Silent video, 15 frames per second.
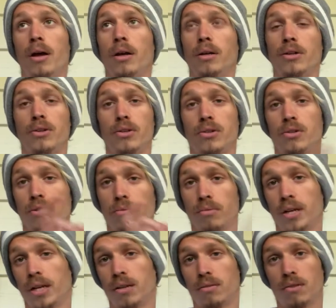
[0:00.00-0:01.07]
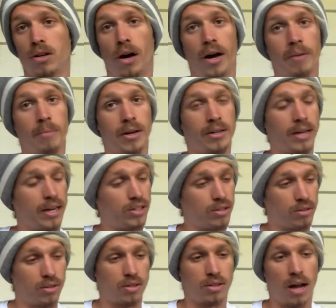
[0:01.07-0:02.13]
you just hit guided meditation,
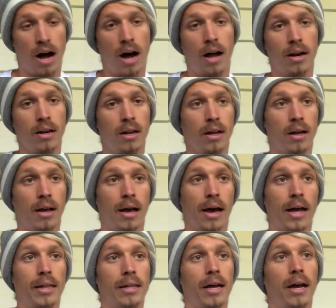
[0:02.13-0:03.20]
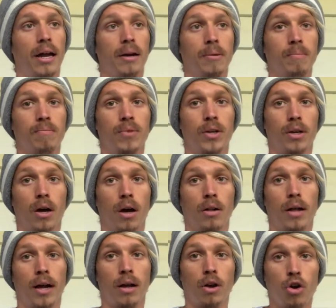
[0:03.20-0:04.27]
start, and then you go like